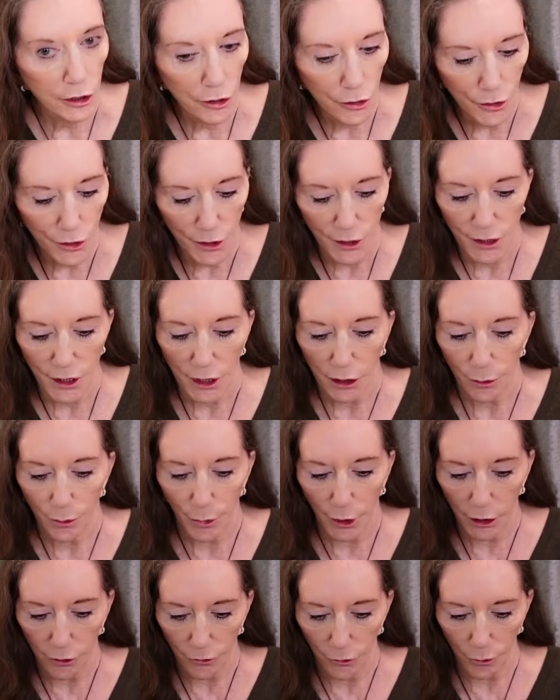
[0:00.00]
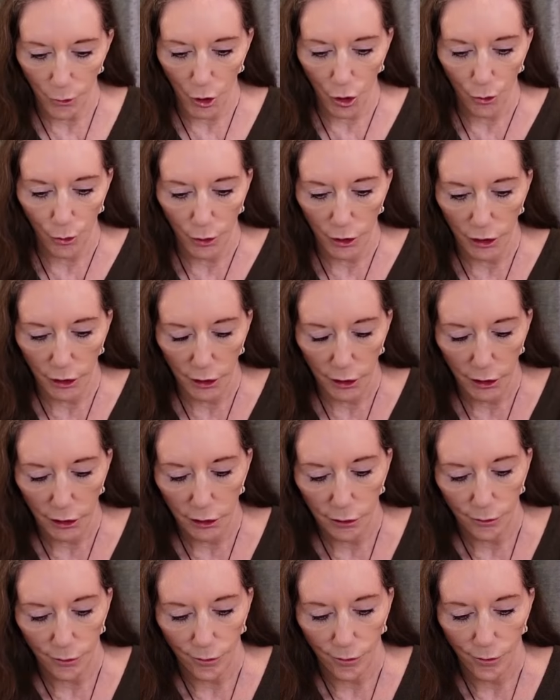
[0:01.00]
lost the second bag for a moment there.
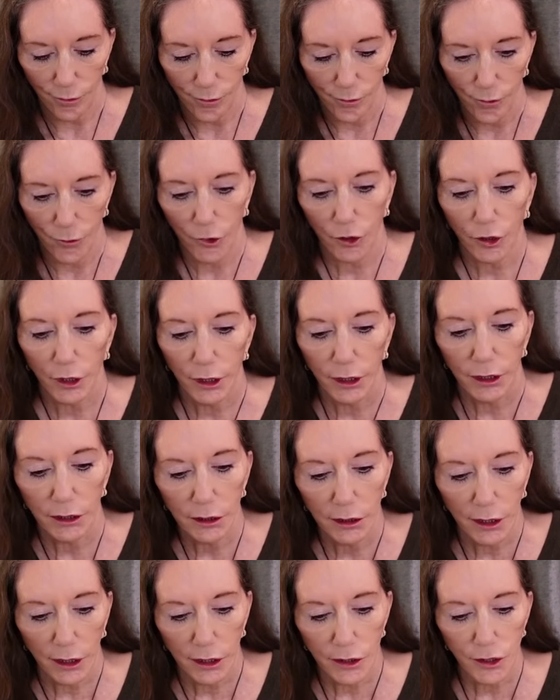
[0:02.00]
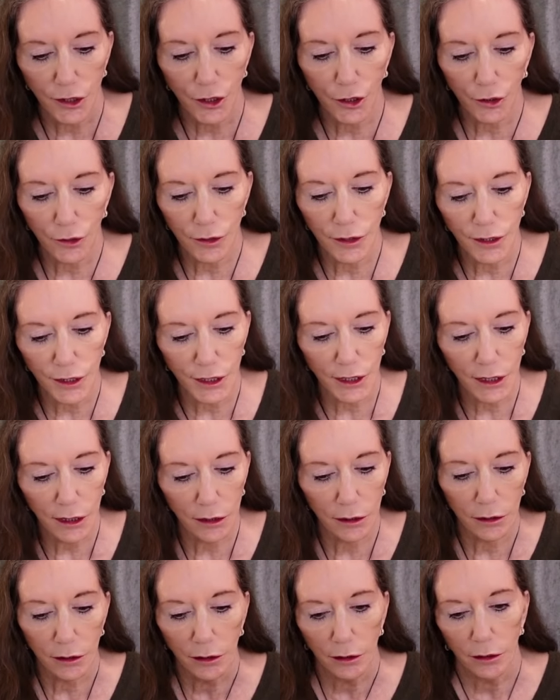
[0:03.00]
Okay, as you can see,